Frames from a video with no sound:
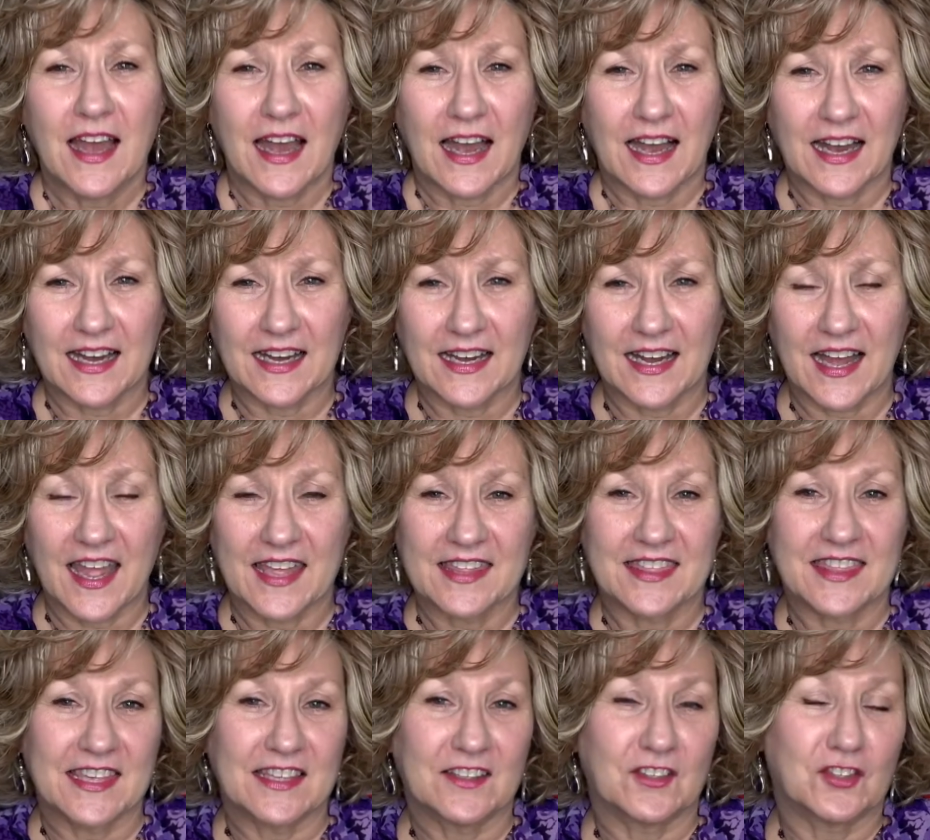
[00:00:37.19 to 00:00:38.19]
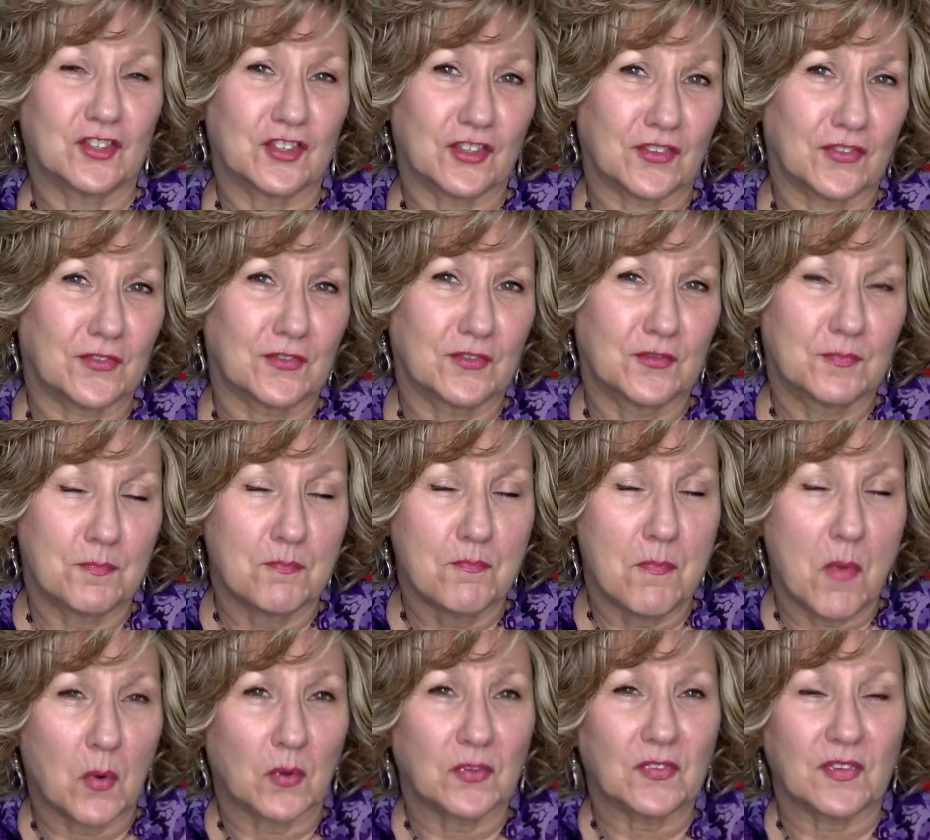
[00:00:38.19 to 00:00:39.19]
I think just
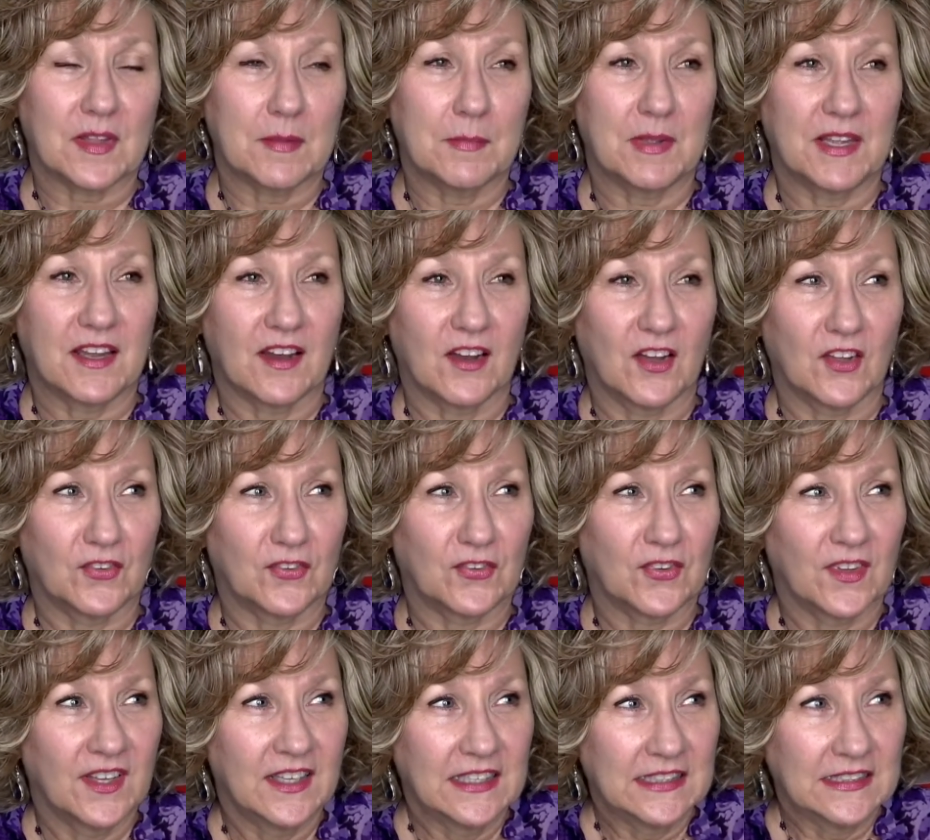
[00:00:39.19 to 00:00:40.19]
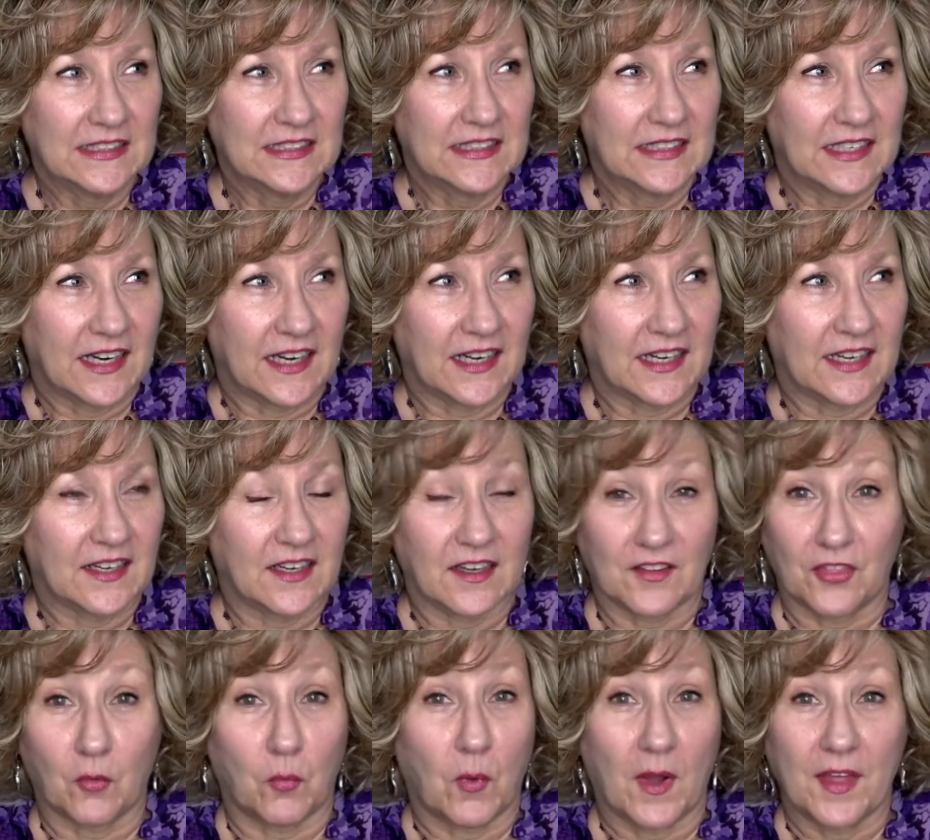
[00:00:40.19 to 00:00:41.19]
mostly because
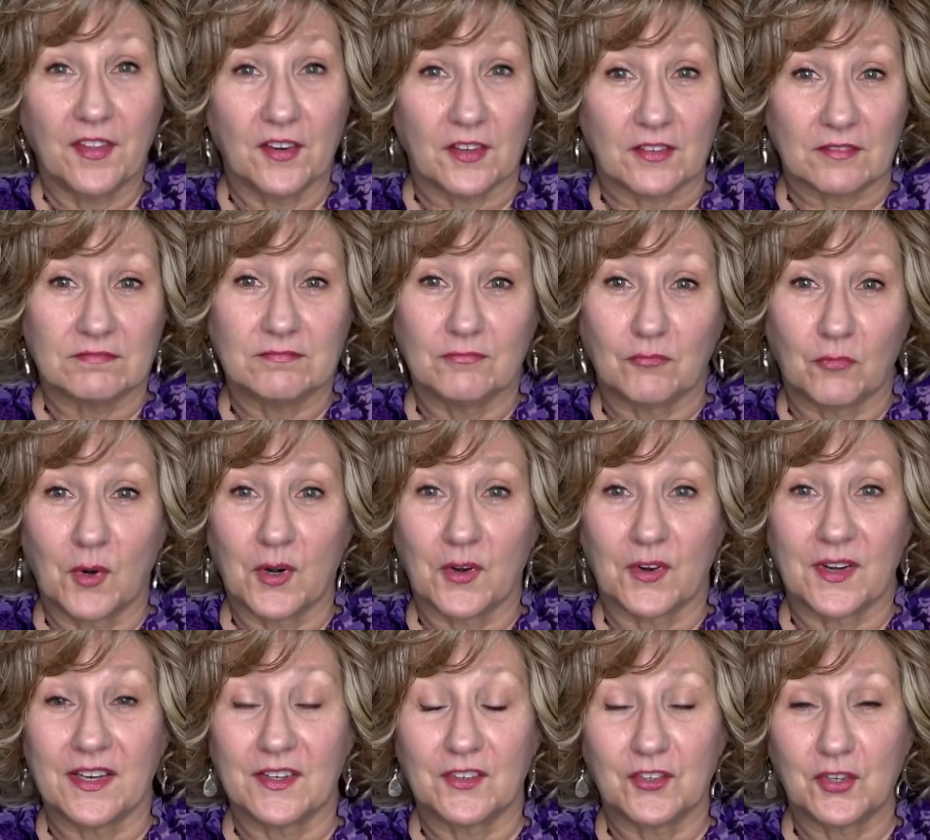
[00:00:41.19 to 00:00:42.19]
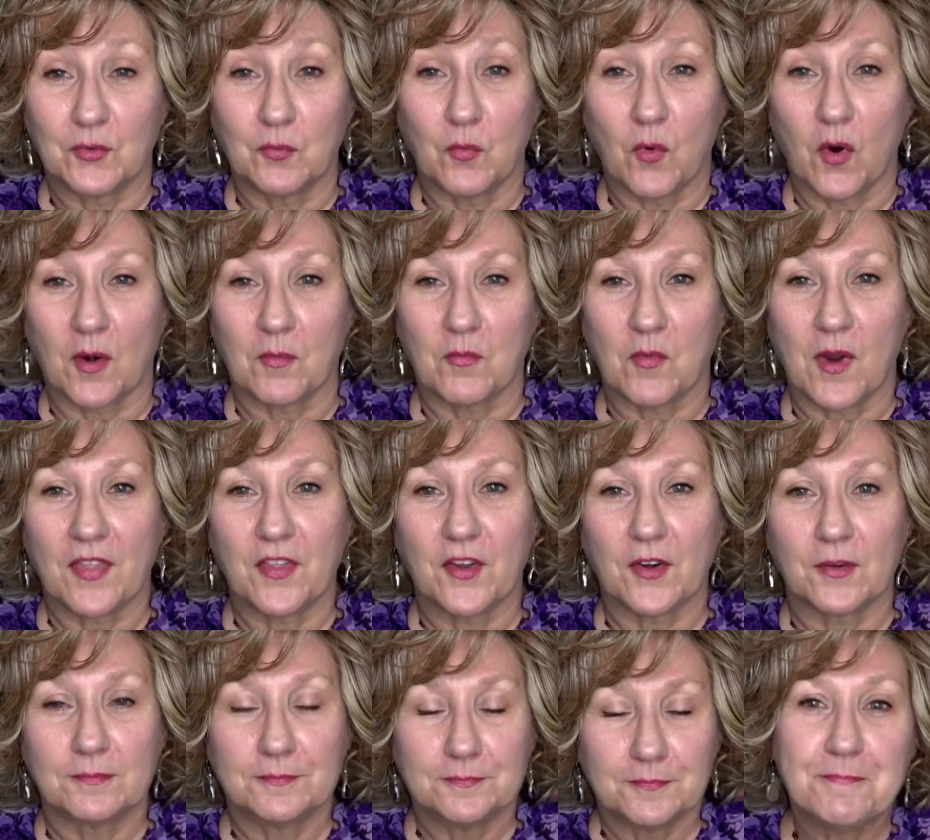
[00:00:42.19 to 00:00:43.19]
the weather. We're into warm weather.